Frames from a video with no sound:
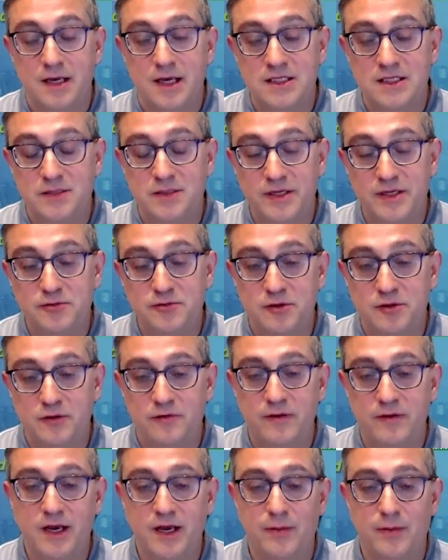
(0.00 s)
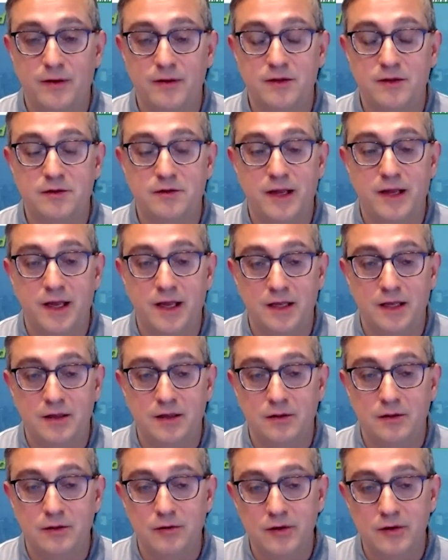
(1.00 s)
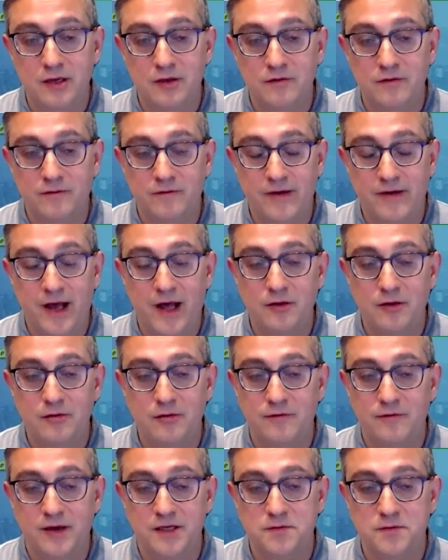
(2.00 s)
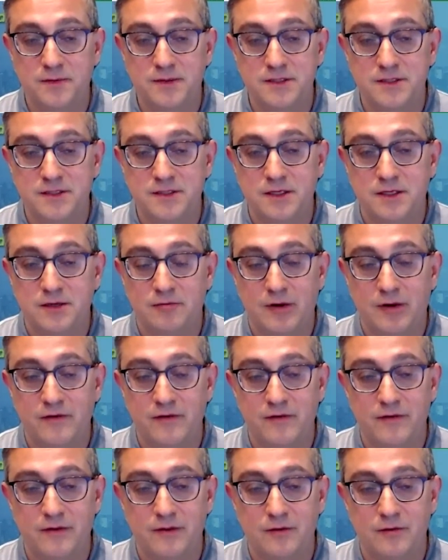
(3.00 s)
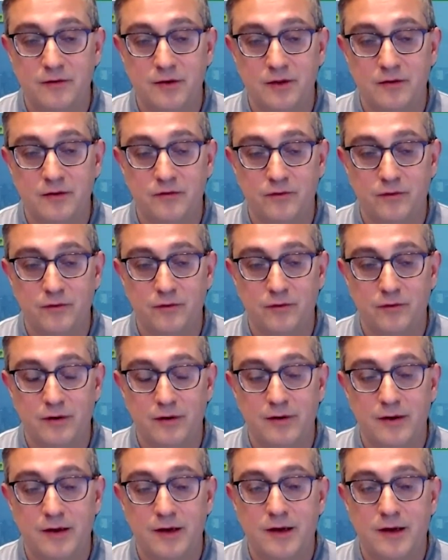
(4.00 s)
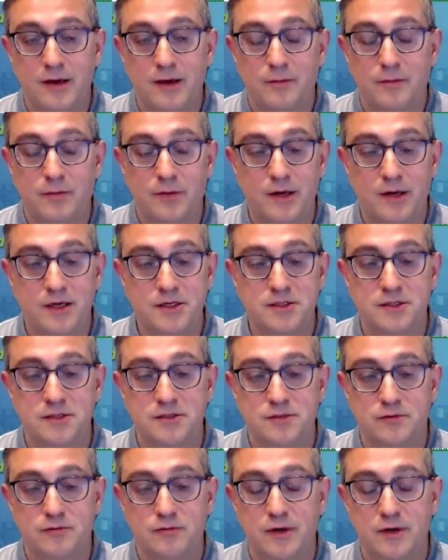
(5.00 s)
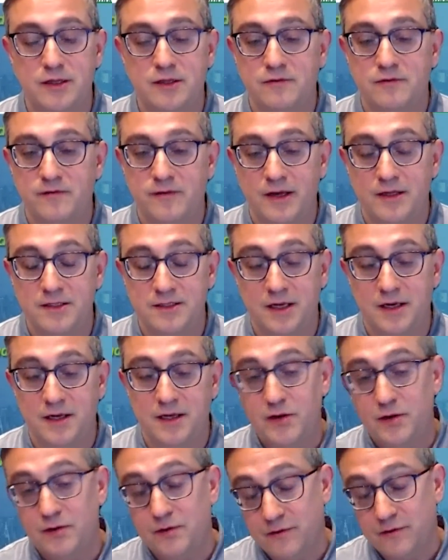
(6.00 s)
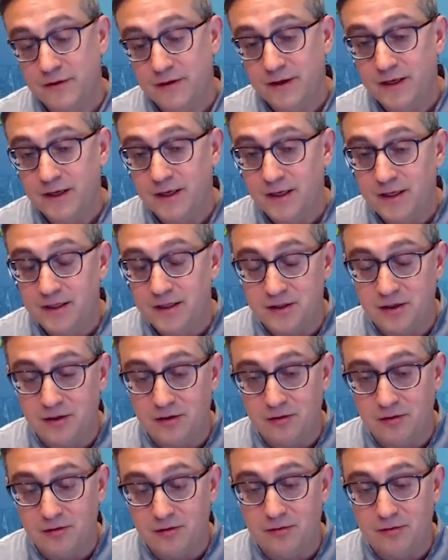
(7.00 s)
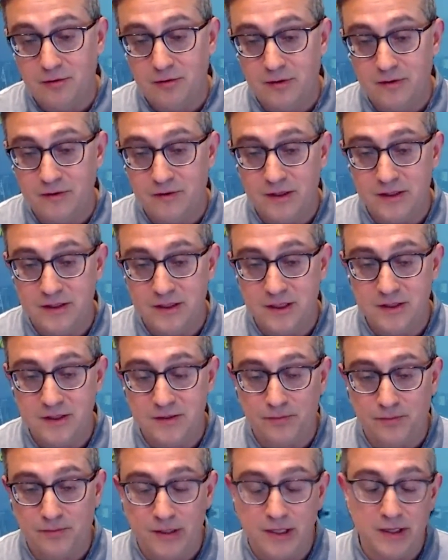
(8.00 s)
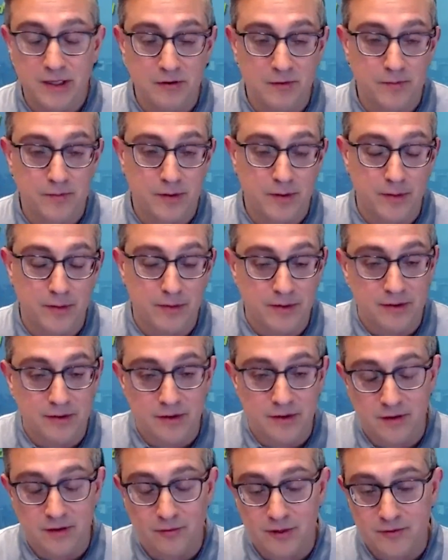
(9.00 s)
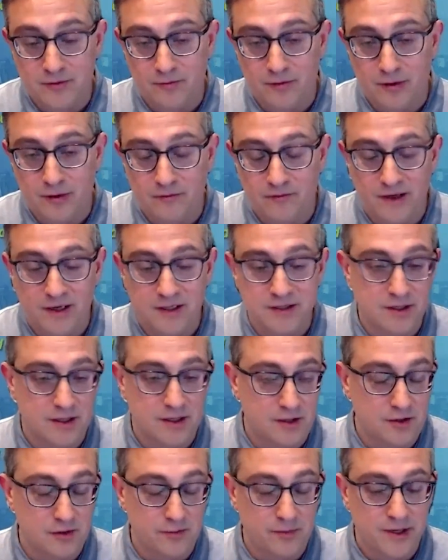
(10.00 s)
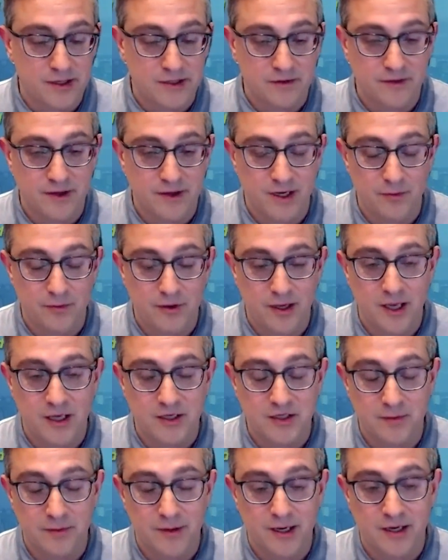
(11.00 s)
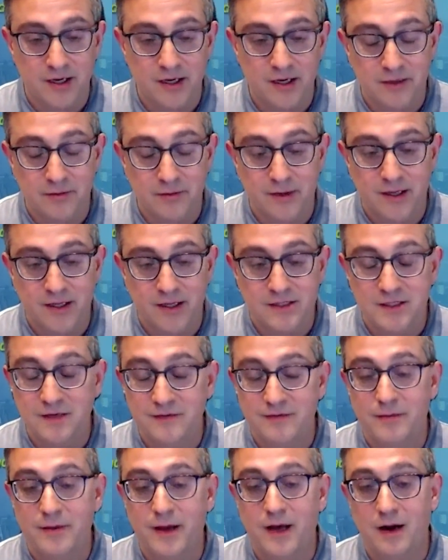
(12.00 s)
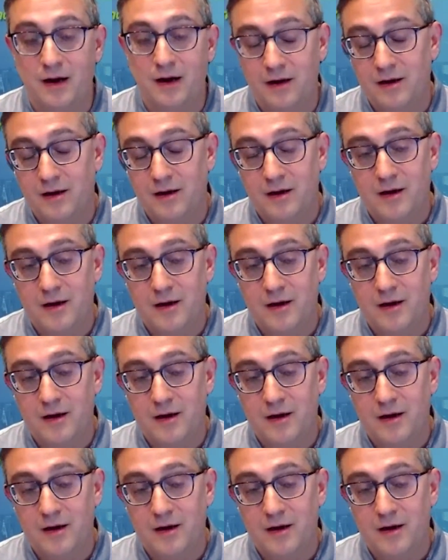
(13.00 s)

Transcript: that's the best way to think about it today. Looking for value investments rather than looking for predictions of what the Fed is going to do. So there's a pretty good probability what what Fed is going to do based on the communication mechanism, but it doesn't even matter.